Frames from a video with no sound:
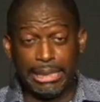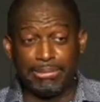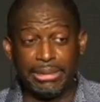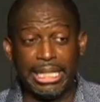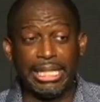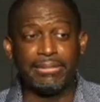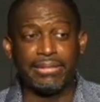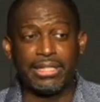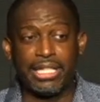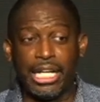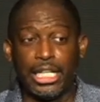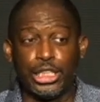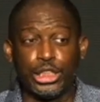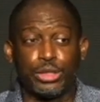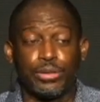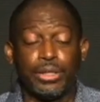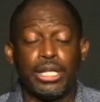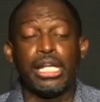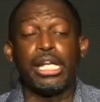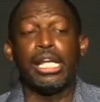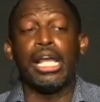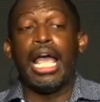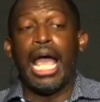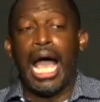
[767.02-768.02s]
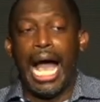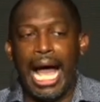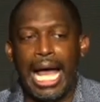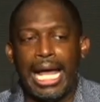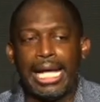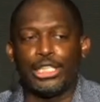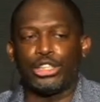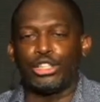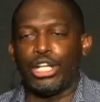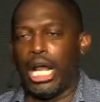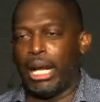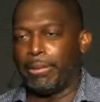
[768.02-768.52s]
deep country, I
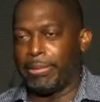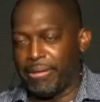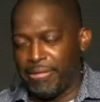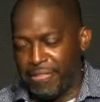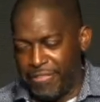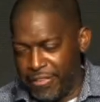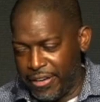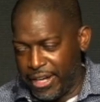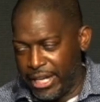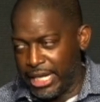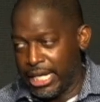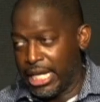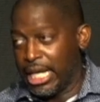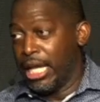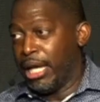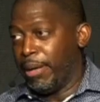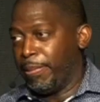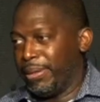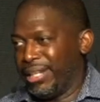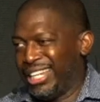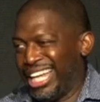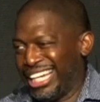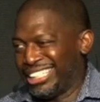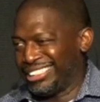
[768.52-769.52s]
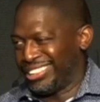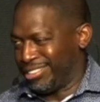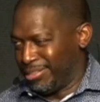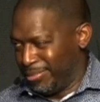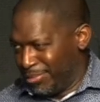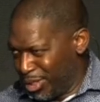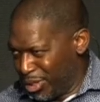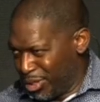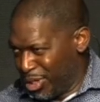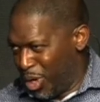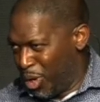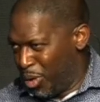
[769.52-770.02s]
ain't trying to be funny, but like some,
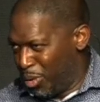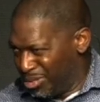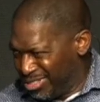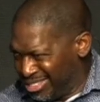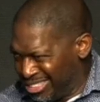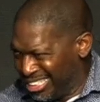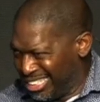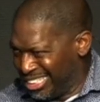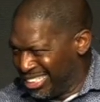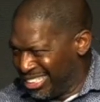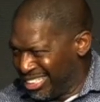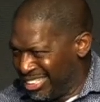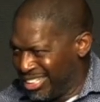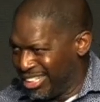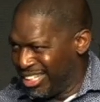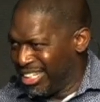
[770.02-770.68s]
you know, eh,